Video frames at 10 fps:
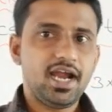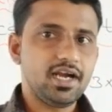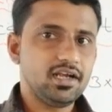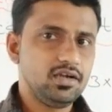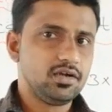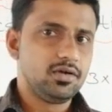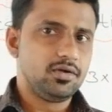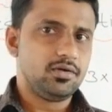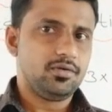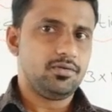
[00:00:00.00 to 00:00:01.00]

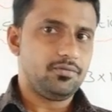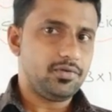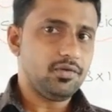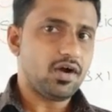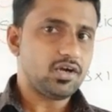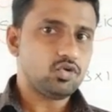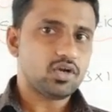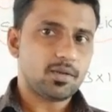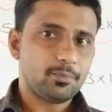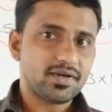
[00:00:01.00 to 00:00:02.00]
And we want to
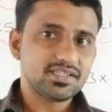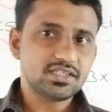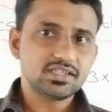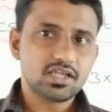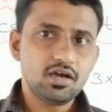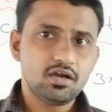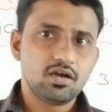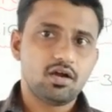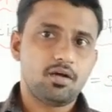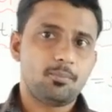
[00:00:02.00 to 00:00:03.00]
represent
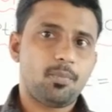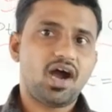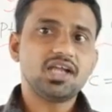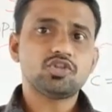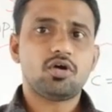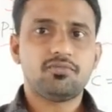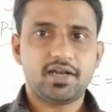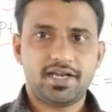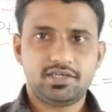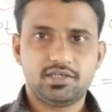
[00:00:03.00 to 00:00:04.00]
the path of
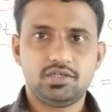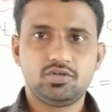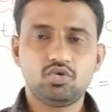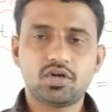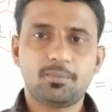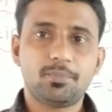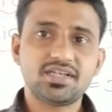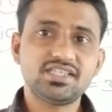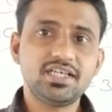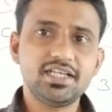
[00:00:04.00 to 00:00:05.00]
light. To
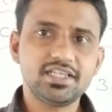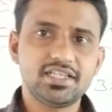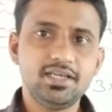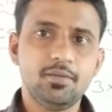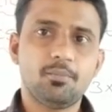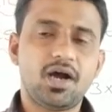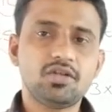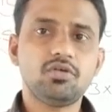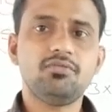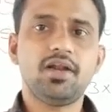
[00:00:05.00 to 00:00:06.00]
representing the
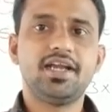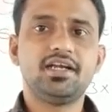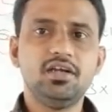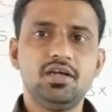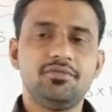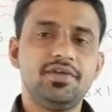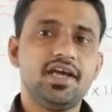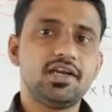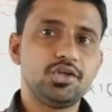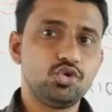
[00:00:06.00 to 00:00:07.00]
path of light, we
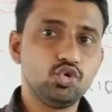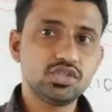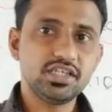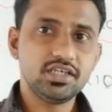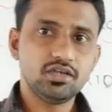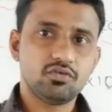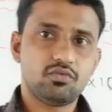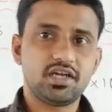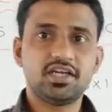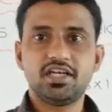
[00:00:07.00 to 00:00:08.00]
are using
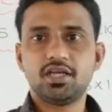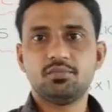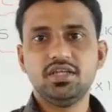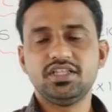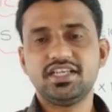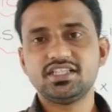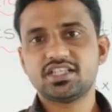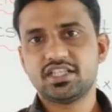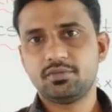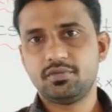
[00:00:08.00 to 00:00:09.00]
one term, that is
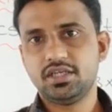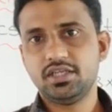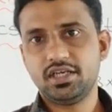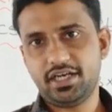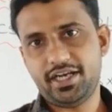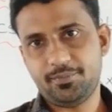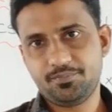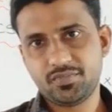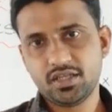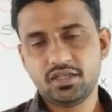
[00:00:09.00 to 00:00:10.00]
nothing but
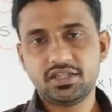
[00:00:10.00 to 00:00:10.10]
ray.